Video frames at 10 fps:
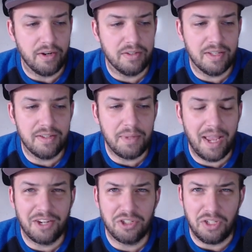It's not something
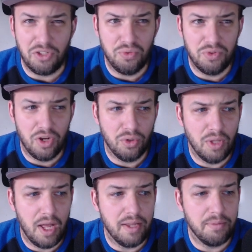I actually used a whole
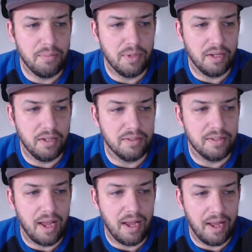lot
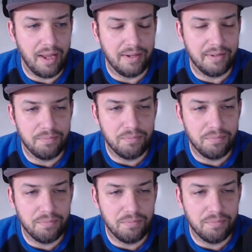because I